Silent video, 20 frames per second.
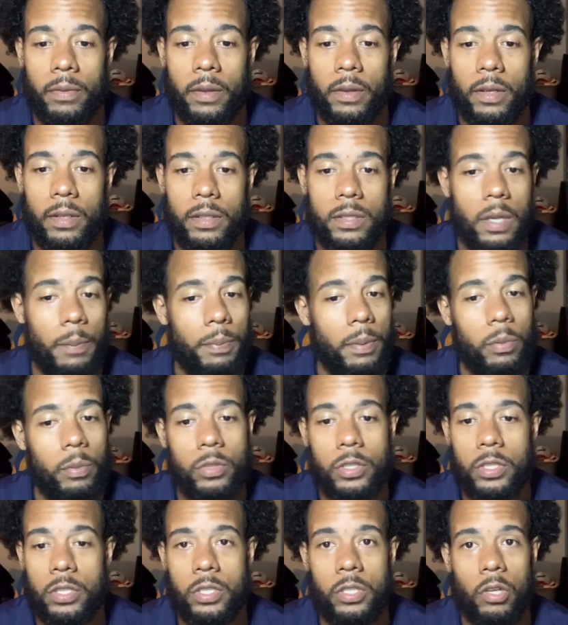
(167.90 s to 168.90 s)
some people
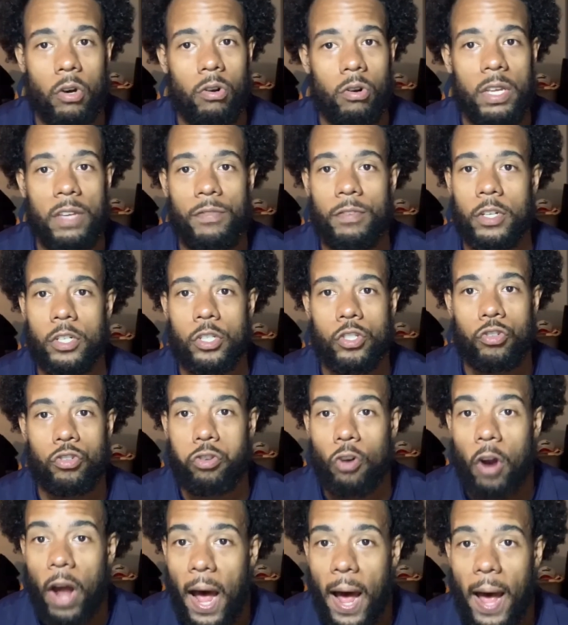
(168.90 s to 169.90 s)
just don't even
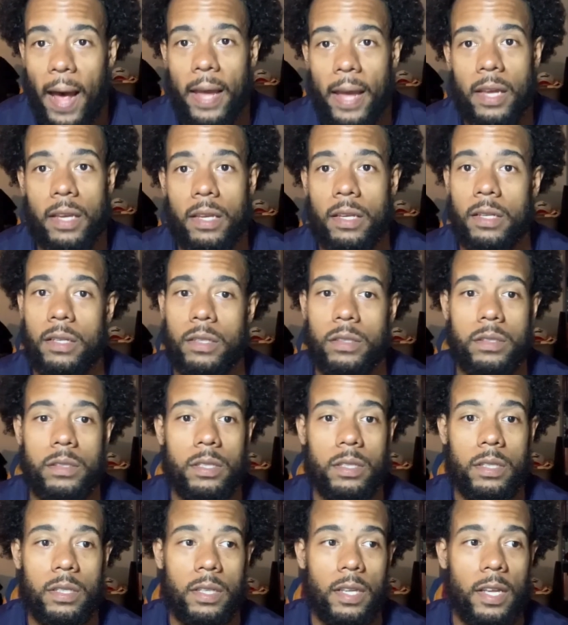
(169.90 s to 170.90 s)
try
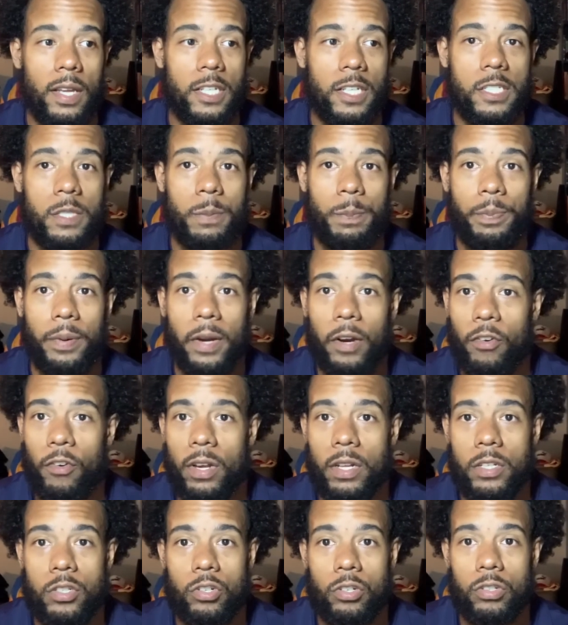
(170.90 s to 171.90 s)
to
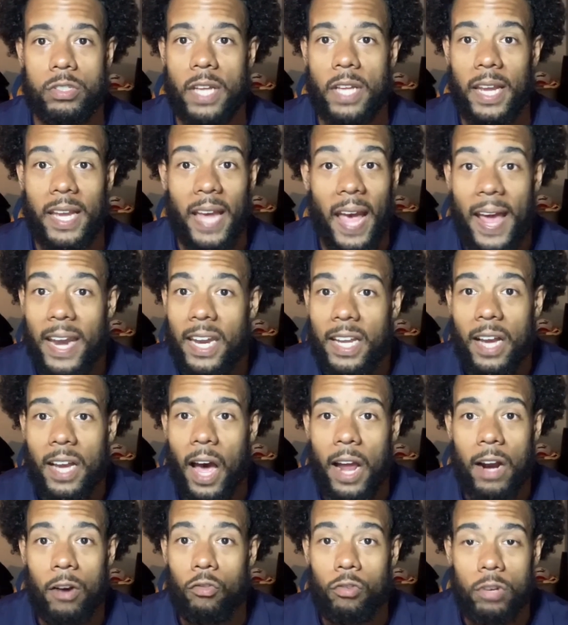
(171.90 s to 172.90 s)
experience or take any
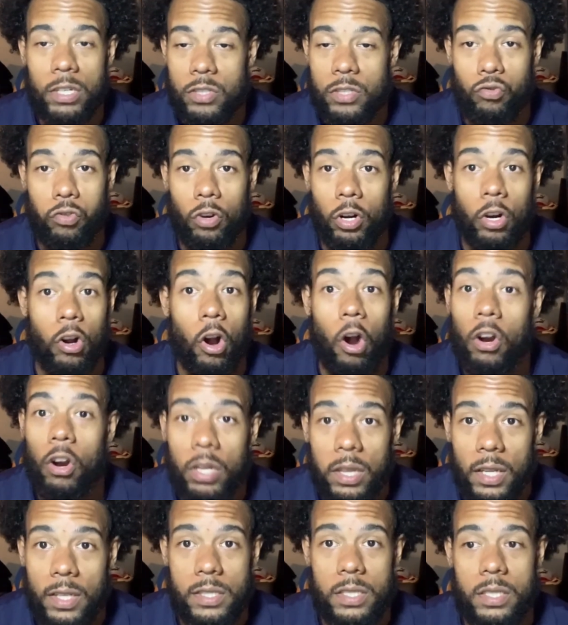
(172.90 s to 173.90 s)
kind of risk
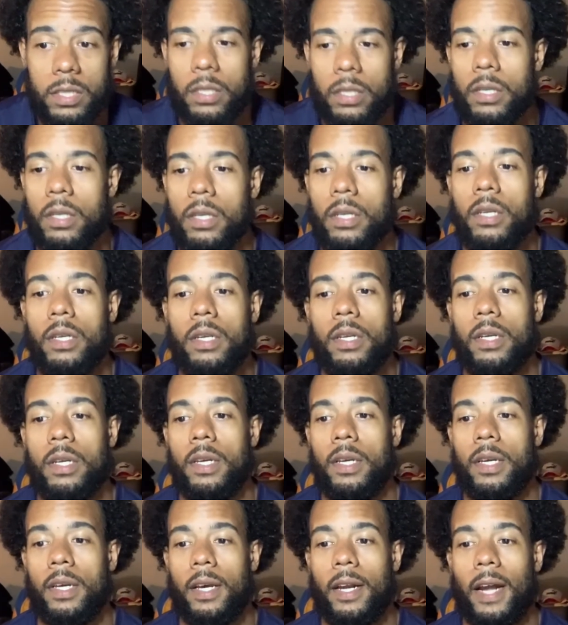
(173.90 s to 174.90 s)
regardless.
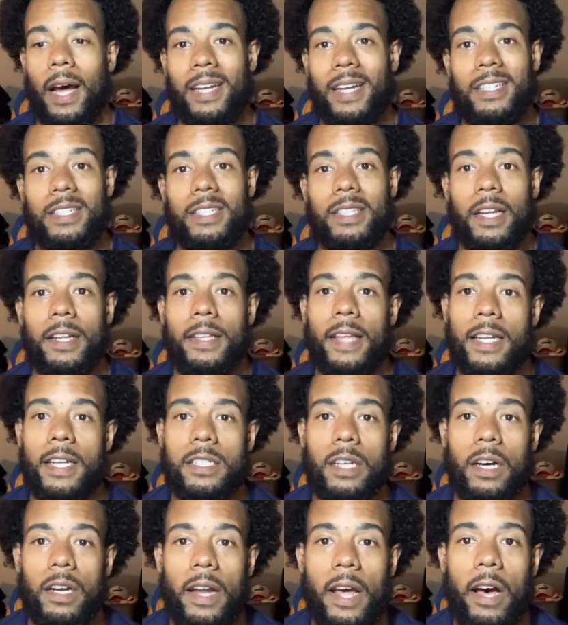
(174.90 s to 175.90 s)
I just think that's
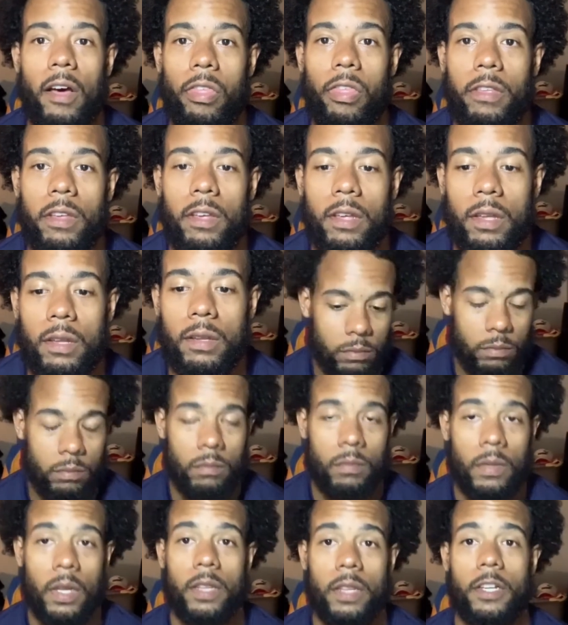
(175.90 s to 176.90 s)
unhealthy.
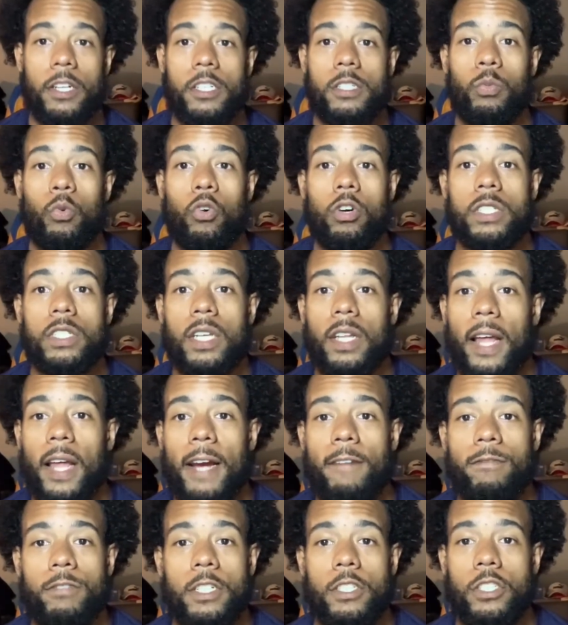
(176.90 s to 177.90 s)
There's more to
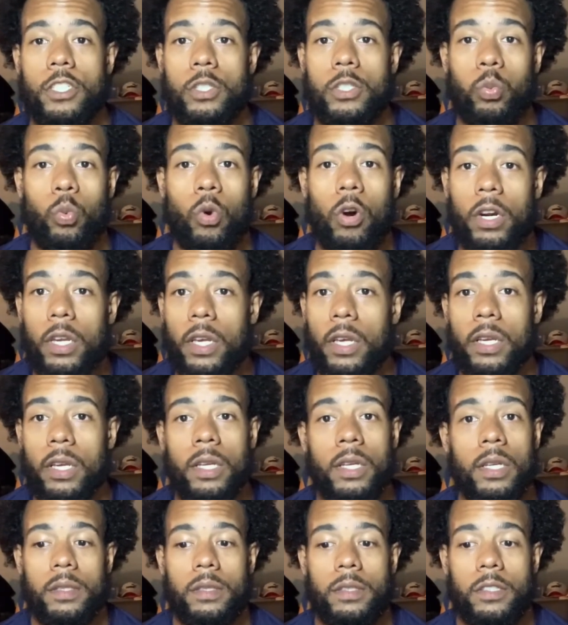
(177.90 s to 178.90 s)
life than just working.
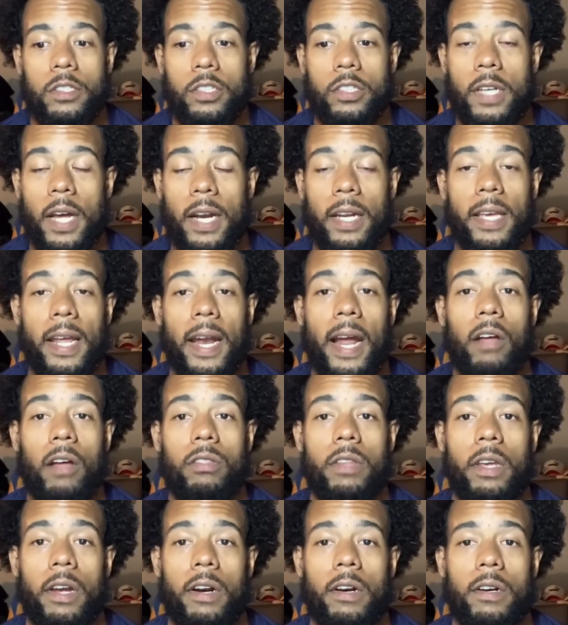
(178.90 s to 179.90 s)
You got to get out
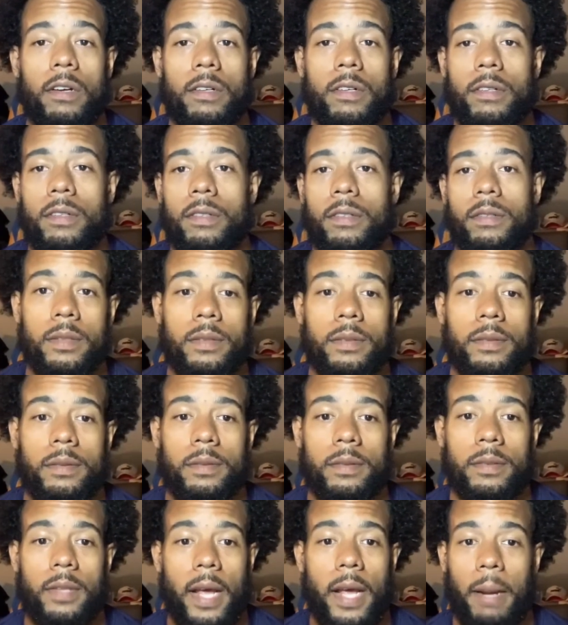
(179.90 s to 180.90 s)
there.
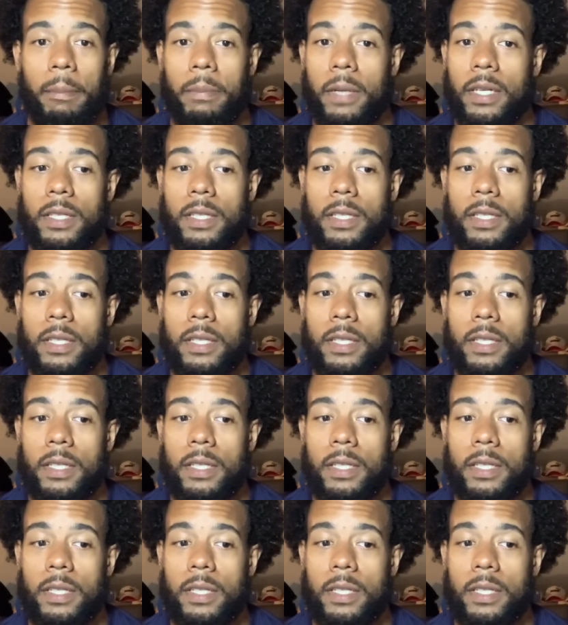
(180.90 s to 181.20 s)
And I'm going to